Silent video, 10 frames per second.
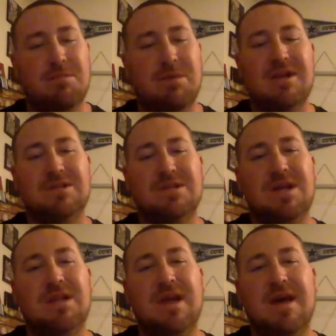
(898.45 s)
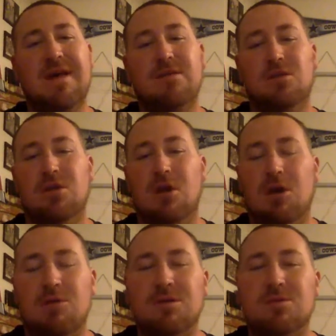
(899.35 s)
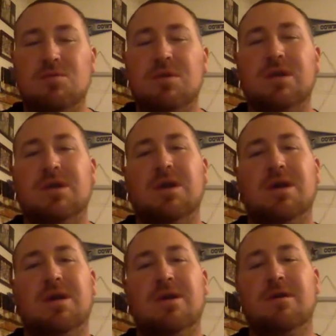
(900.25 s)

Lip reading: But outside that, you always want to kind of